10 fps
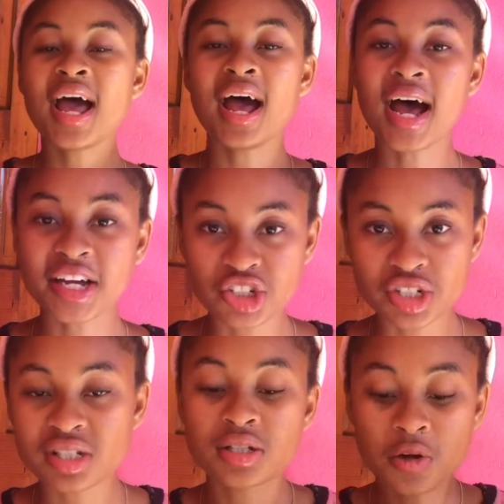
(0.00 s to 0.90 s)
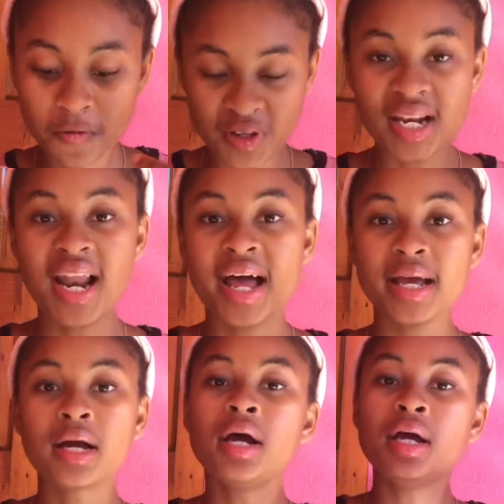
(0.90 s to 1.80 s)
I just feel
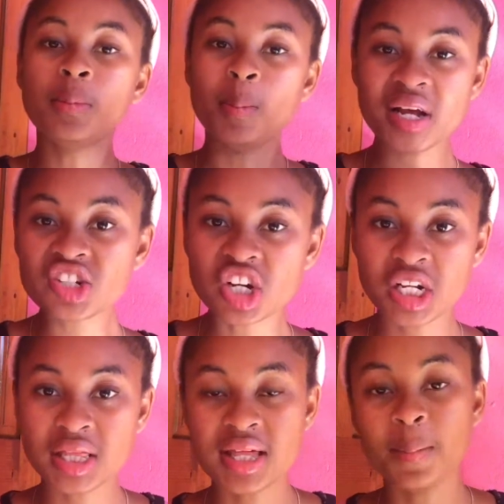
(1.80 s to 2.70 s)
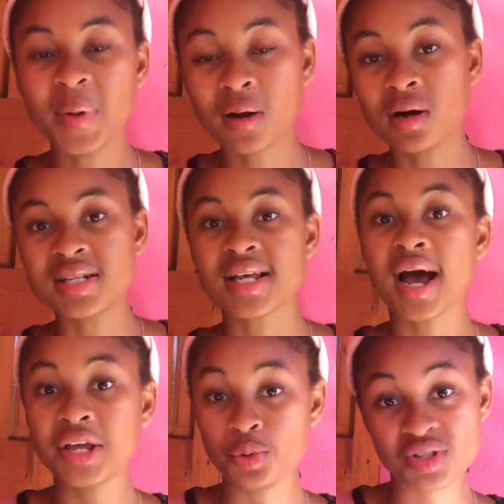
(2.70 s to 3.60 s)
like mentioning them because I
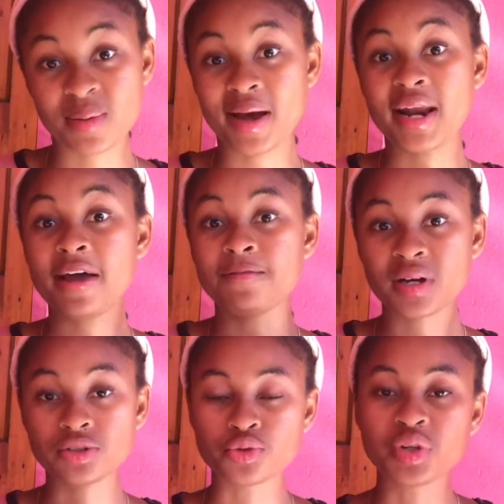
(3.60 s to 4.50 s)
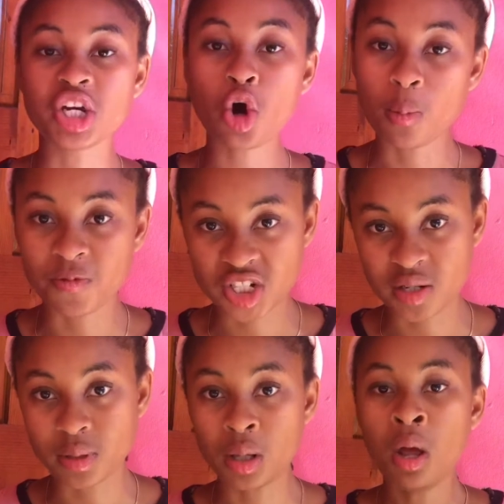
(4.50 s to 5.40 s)
use them and I felt really comfortable